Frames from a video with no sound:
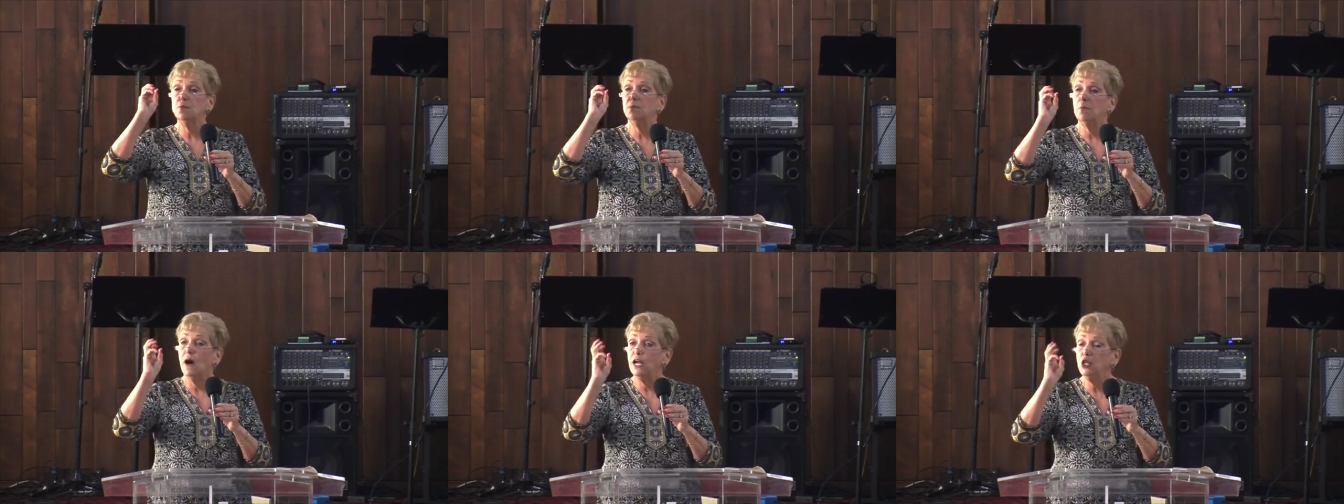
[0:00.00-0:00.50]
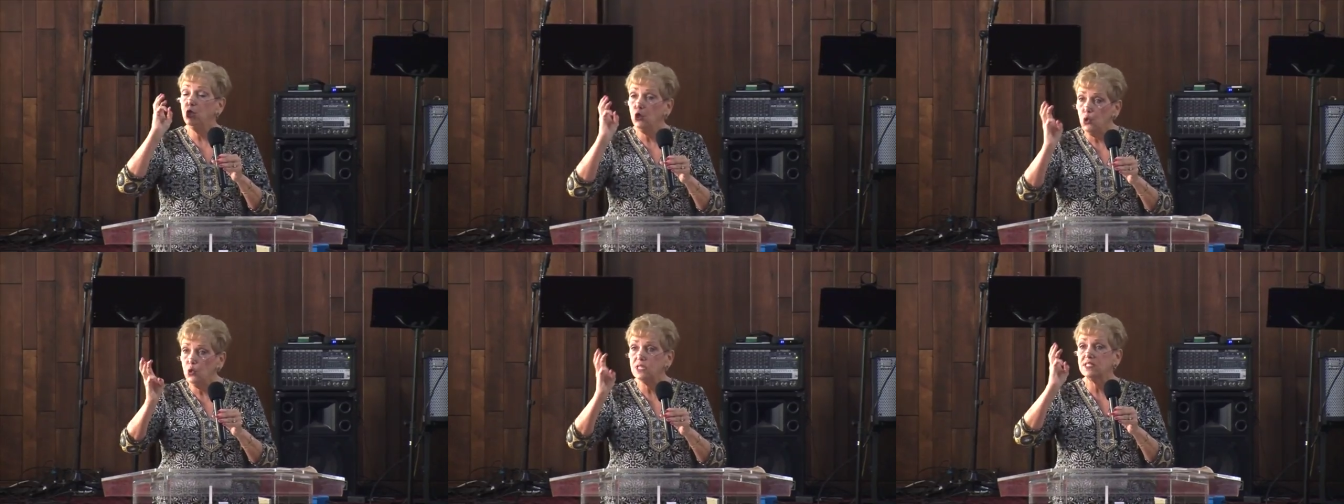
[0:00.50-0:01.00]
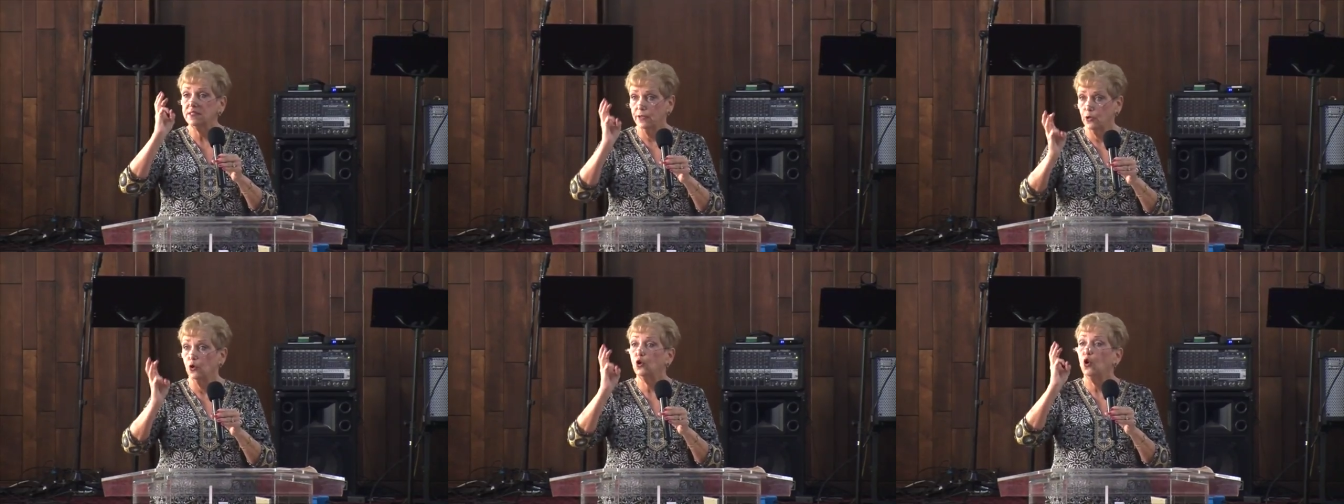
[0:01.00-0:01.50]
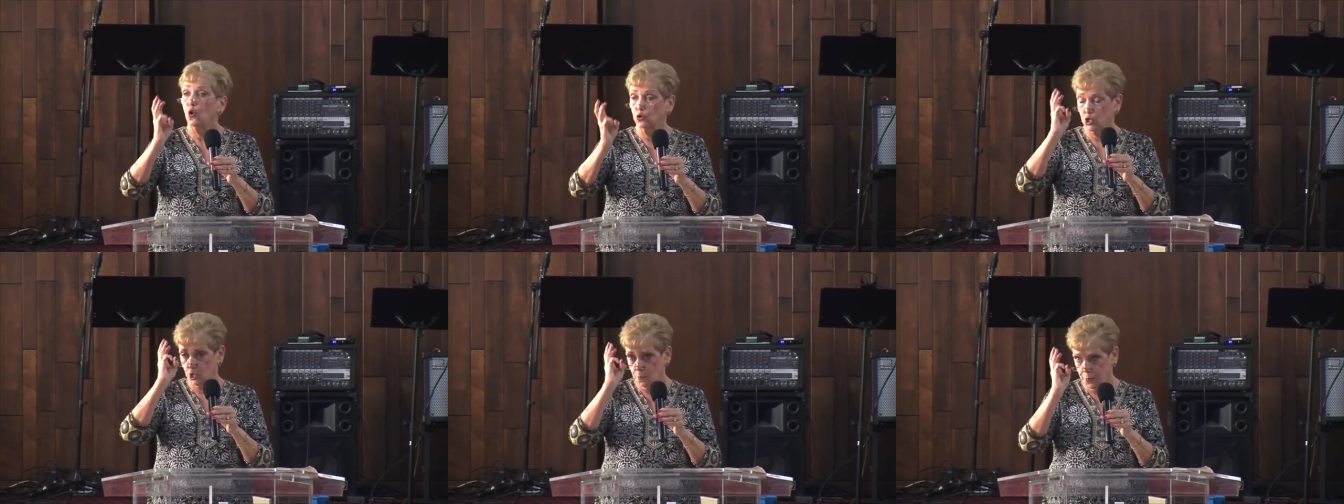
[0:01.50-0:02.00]
minutest little
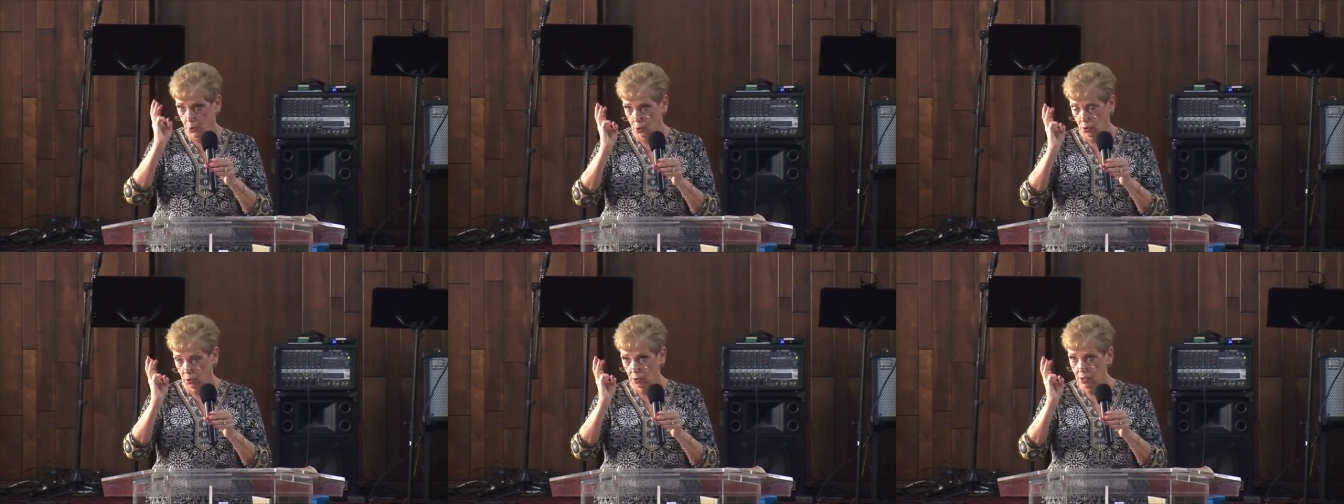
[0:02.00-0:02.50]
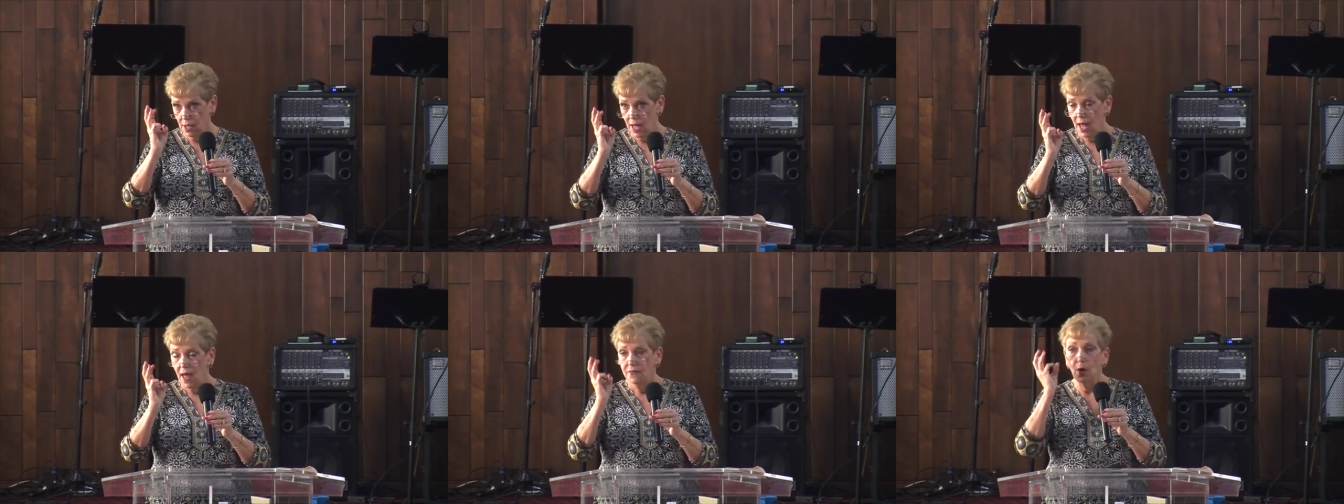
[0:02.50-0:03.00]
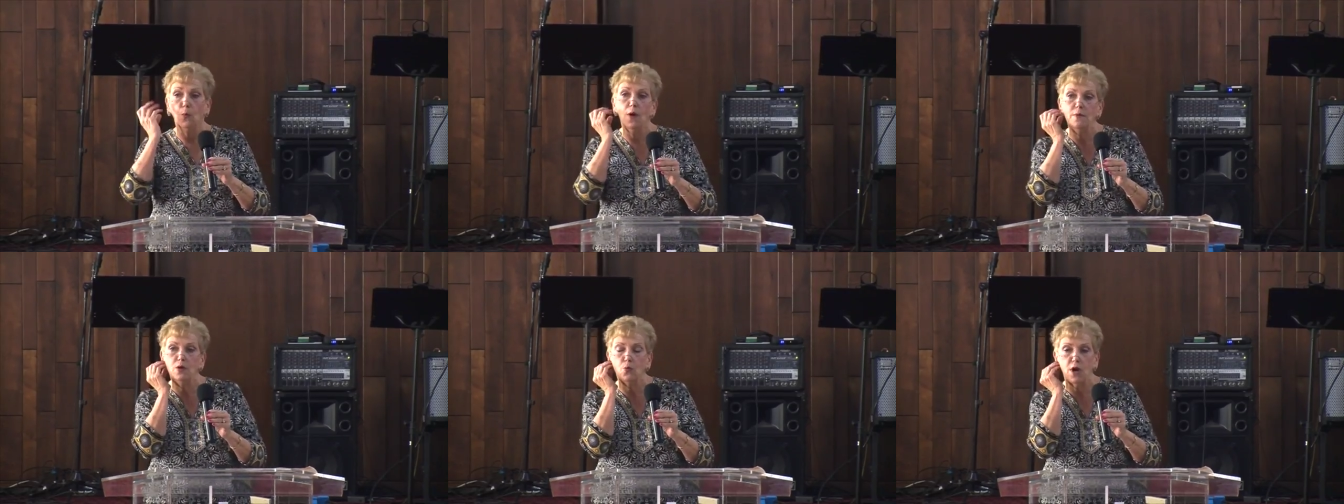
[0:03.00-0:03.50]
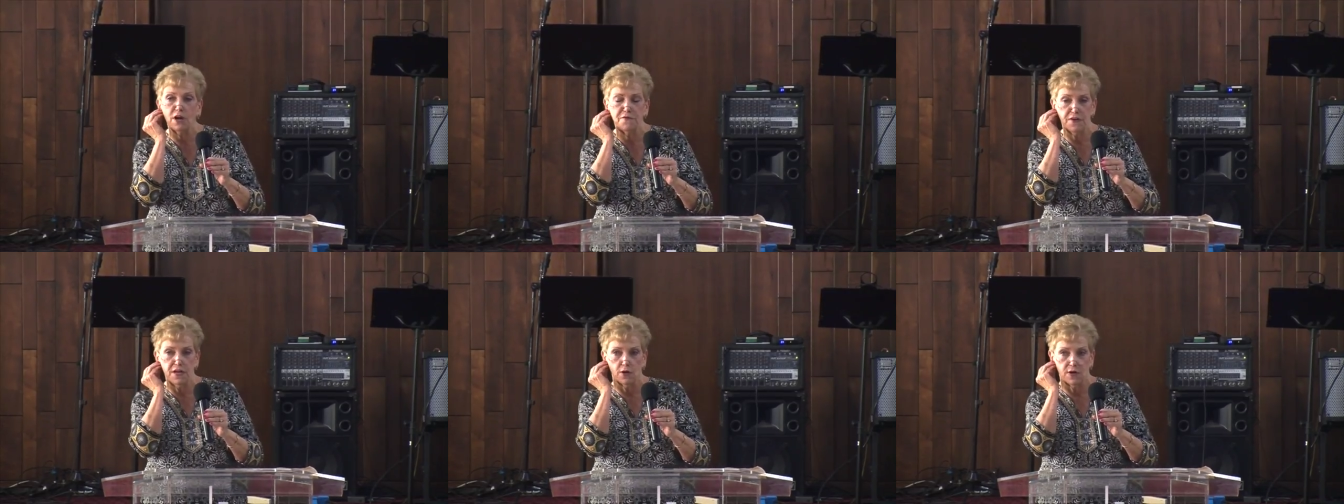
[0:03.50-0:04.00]
cultured pearl that women wear
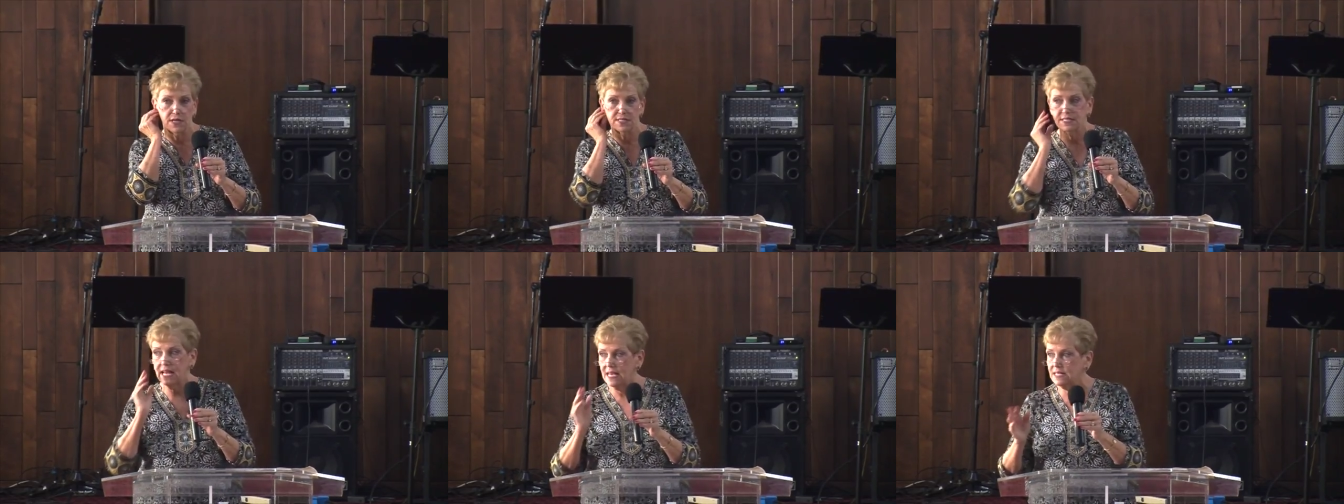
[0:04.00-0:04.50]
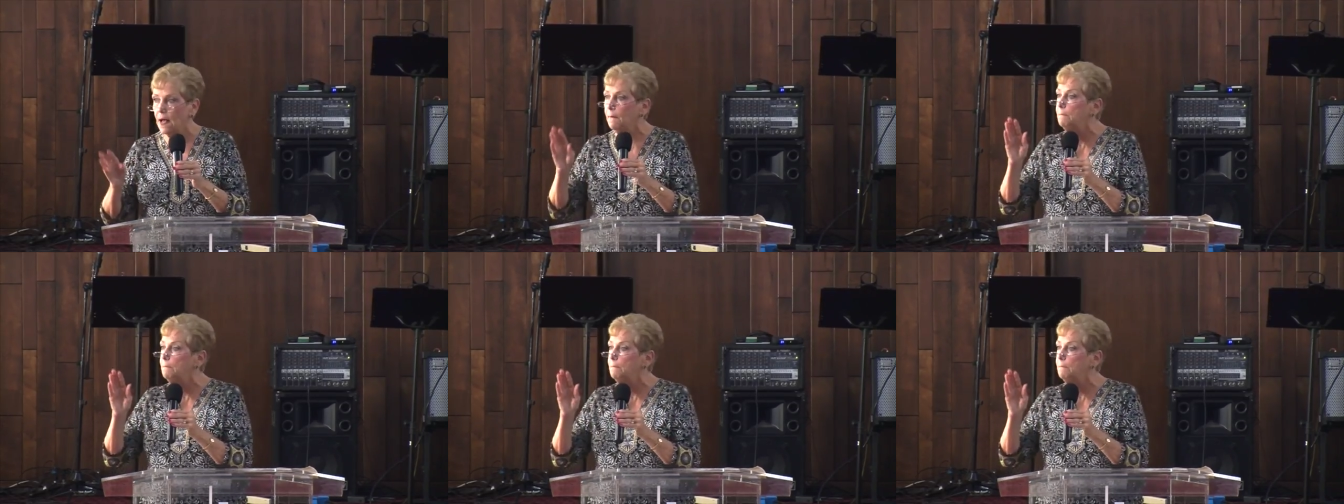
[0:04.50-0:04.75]
for earrings takes a